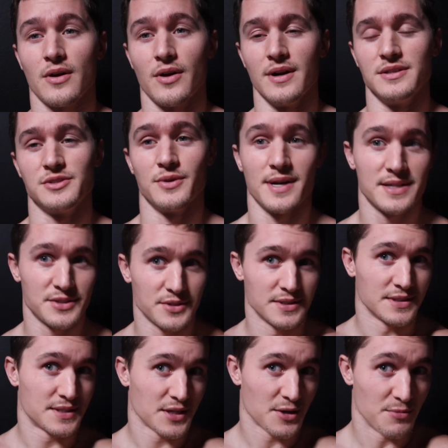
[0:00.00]
All right, so as you
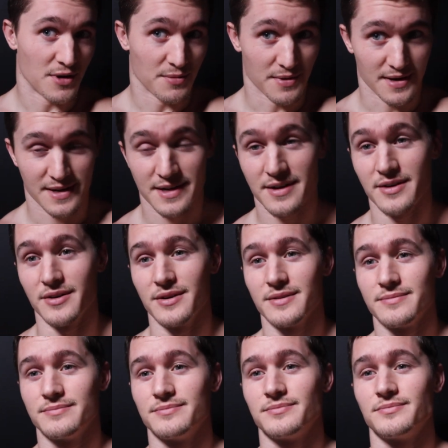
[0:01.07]
can tell by my hair
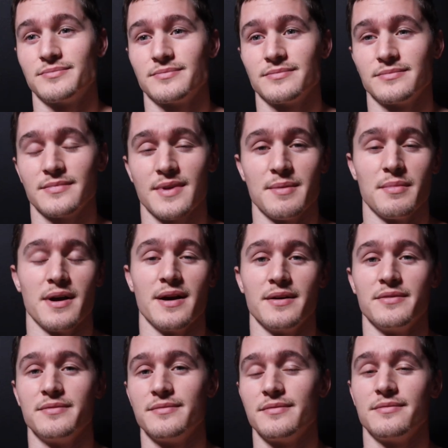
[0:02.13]
and
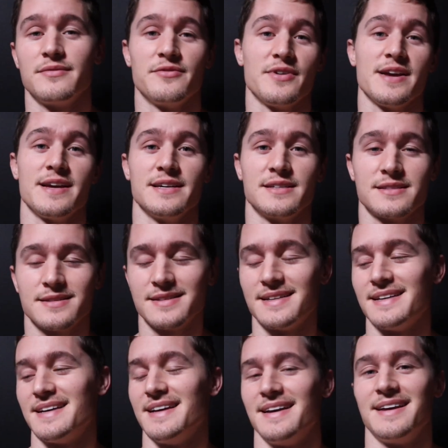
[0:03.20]
my face,
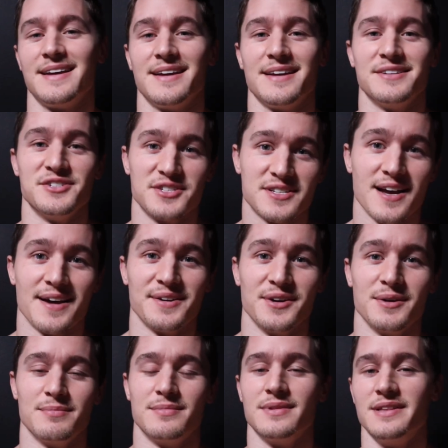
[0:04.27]
just got
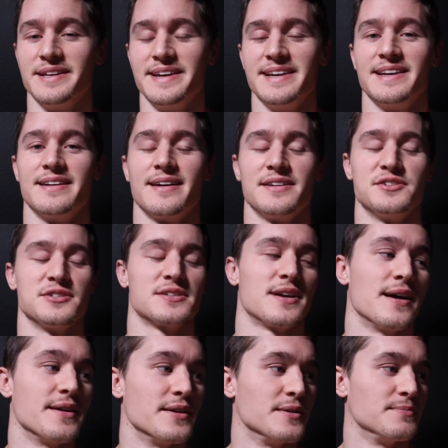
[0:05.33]
up. Lindy and I just
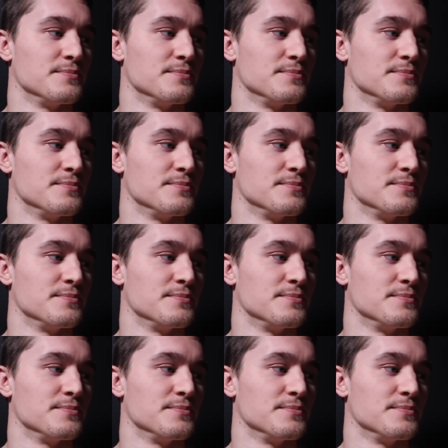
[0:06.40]
got up.